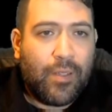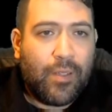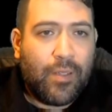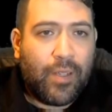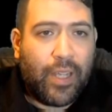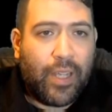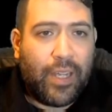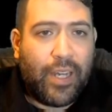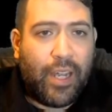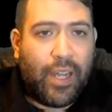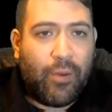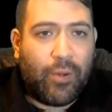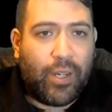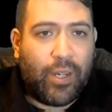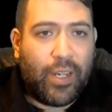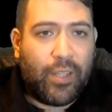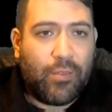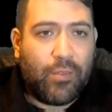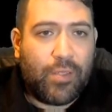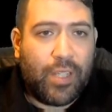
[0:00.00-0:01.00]
Okay, now we're
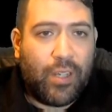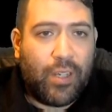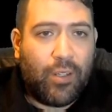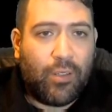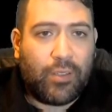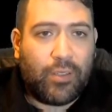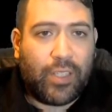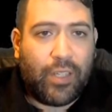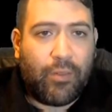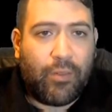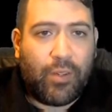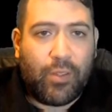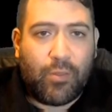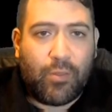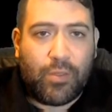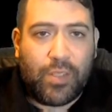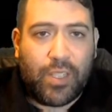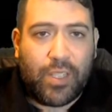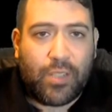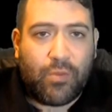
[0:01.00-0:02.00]
going to use the ult, get rid of
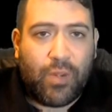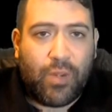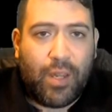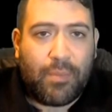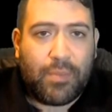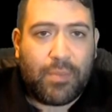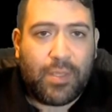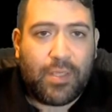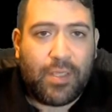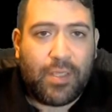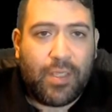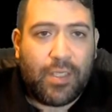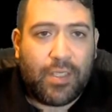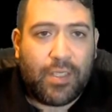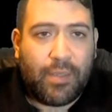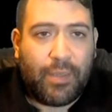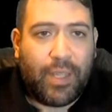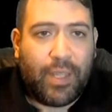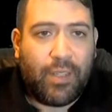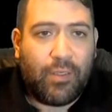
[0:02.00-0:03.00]
those disrupts,
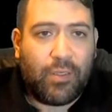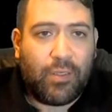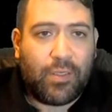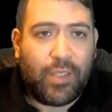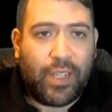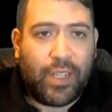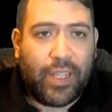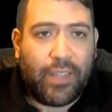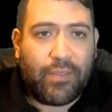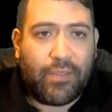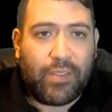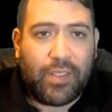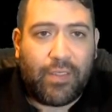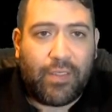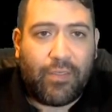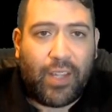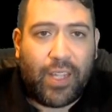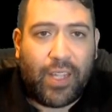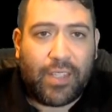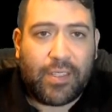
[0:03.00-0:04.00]
some heals, and it gives
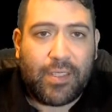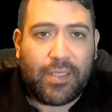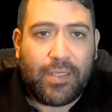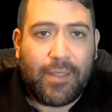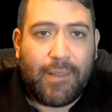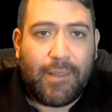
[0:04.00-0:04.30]
deflects.